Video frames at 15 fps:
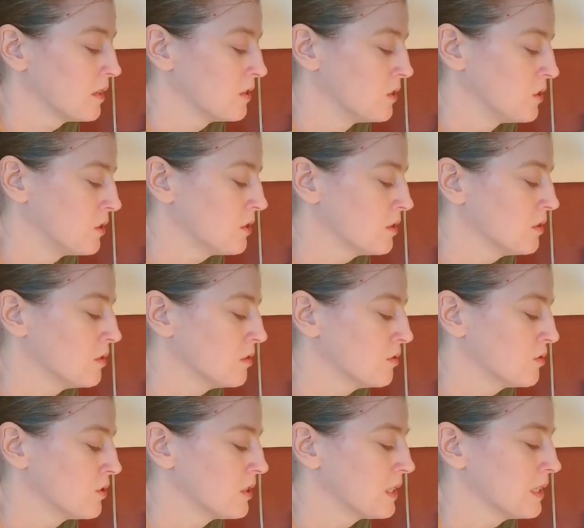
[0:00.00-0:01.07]

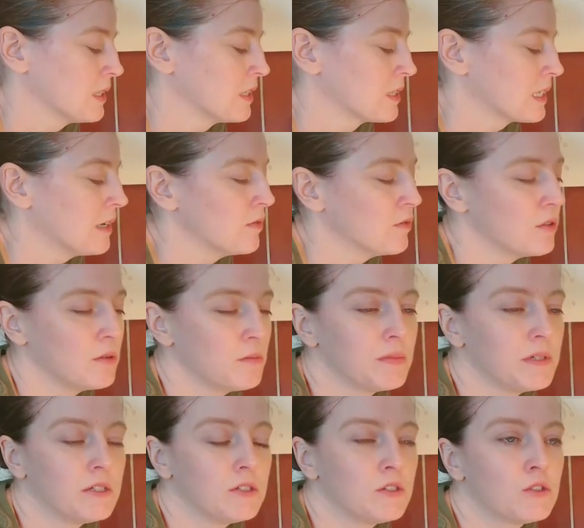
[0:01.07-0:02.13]
So since I will
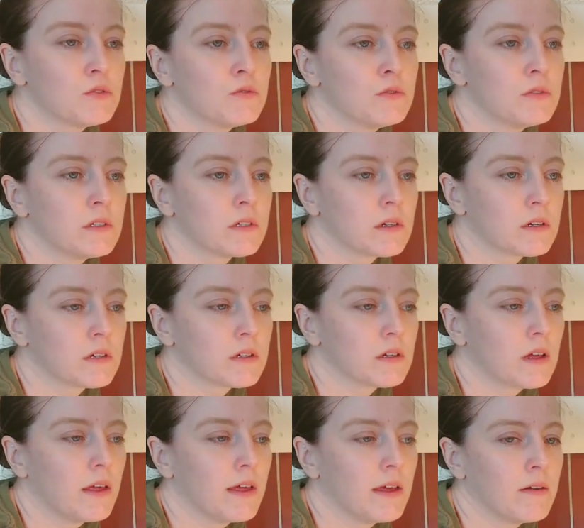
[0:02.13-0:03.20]
be doing
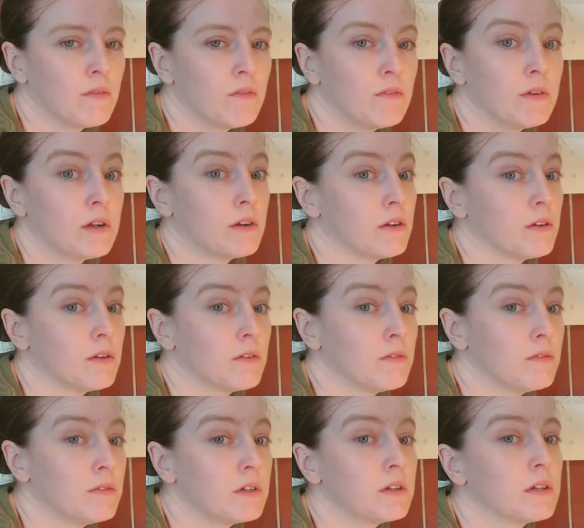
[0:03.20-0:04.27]
a very,
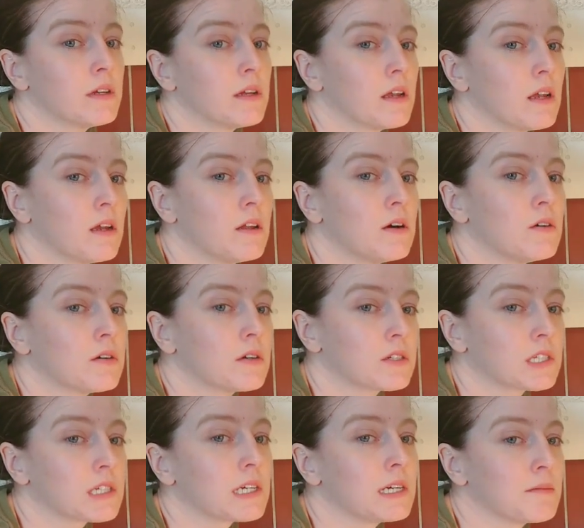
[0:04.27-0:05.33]
very long
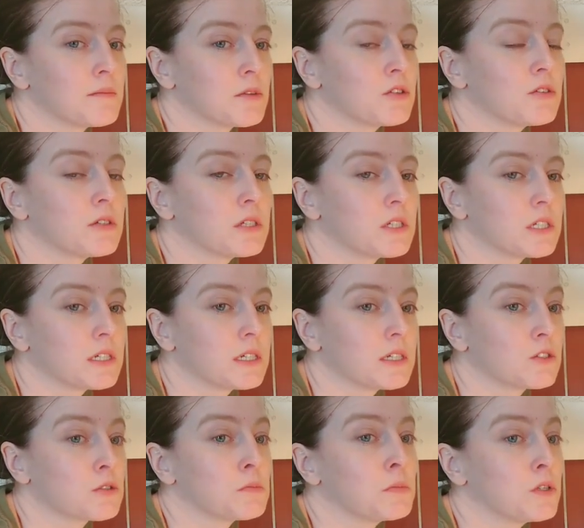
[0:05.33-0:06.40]
time
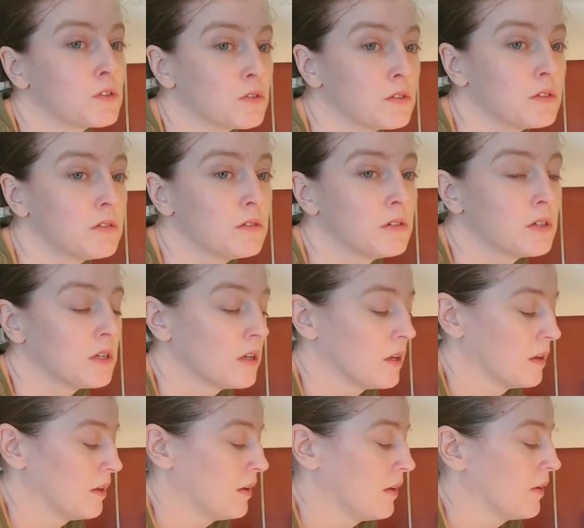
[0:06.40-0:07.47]
conditioning tomorrow,
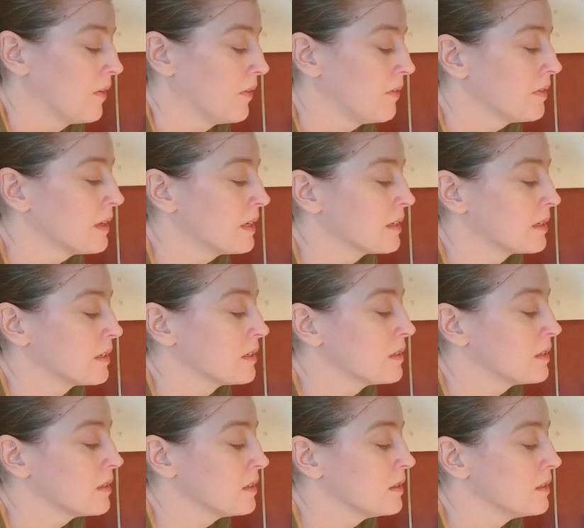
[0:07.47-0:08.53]

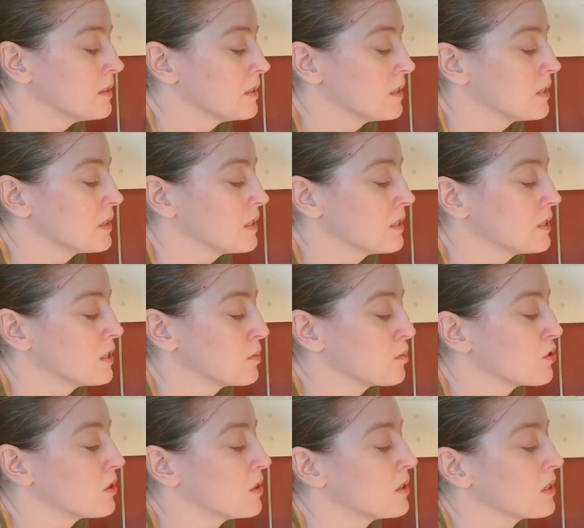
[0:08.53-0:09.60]
then this is the
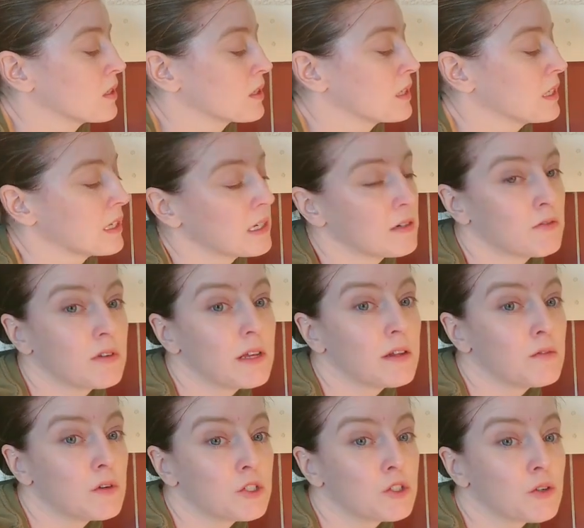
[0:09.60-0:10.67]
product that I
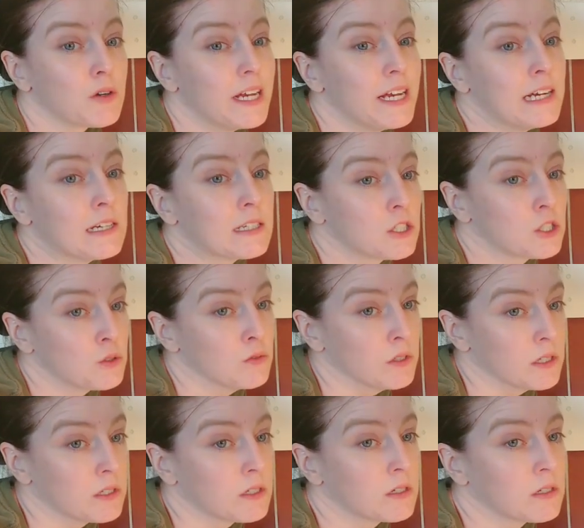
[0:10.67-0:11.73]
really want to add to
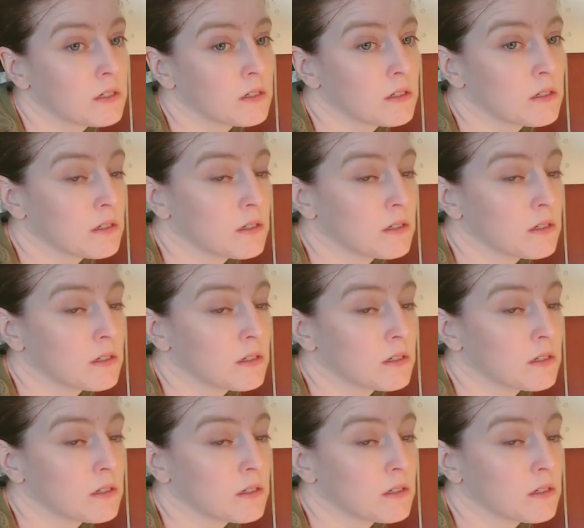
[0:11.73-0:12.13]
it.